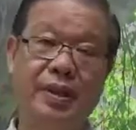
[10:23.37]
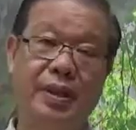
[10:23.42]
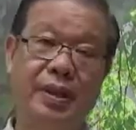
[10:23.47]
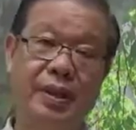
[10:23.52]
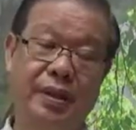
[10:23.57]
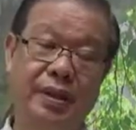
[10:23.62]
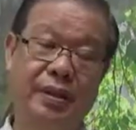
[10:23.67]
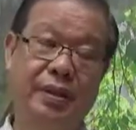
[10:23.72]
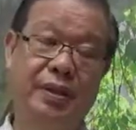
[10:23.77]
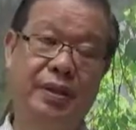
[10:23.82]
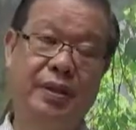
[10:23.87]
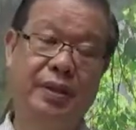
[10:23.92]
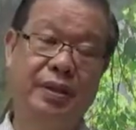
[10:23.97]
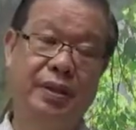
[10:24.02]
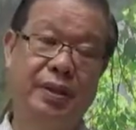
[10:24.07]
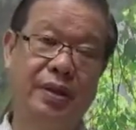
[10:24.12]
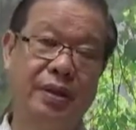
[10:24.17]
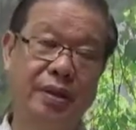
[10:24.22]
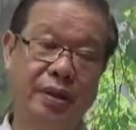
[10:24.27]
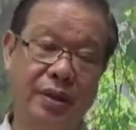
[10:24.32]
King
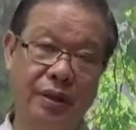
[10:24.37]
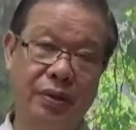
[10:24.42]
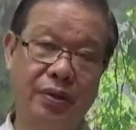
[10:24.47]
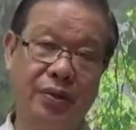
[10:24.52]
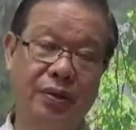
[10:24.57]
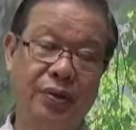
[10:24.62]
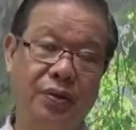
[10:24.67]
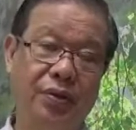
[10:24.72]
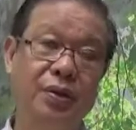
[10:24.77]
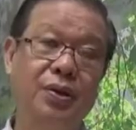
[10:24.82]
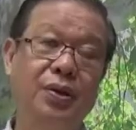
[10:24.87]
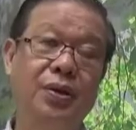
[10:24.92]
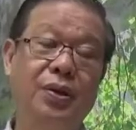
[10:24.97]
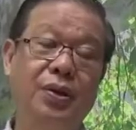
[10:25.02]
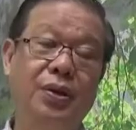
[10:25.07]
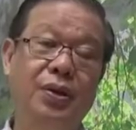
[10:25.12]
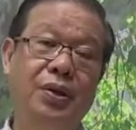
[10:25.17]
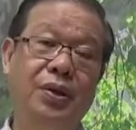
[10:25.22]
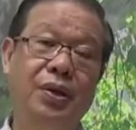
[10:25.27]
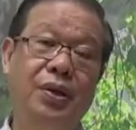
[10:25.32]
Ajatasattu
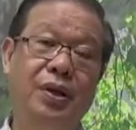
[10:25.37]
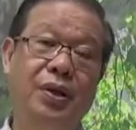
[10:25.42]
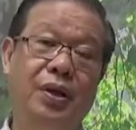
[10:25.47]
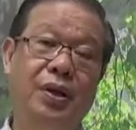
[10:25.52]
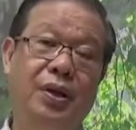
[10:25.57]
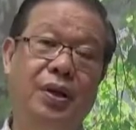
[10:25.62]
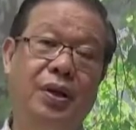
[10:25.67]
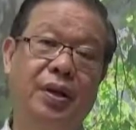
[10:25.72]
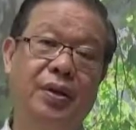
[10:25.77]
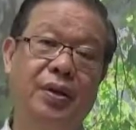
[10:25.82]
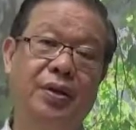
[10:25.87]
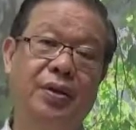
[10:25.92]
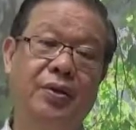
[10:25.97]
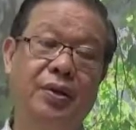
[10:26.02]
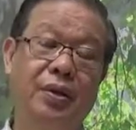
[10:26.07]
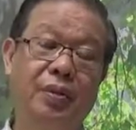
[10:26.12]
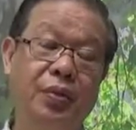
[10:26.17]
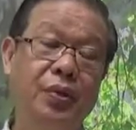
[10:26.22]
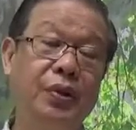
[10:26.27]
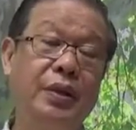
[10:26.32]
to
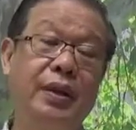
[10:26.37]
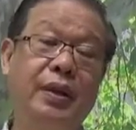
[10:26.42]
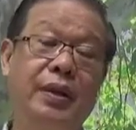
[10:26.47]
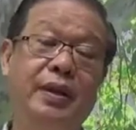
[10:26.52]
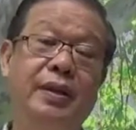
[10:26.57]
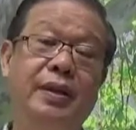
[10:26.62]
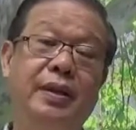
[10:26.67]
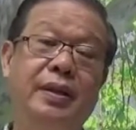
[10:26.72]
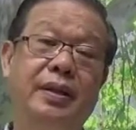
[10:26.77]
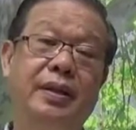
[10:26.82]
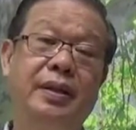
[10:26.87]
the Buddha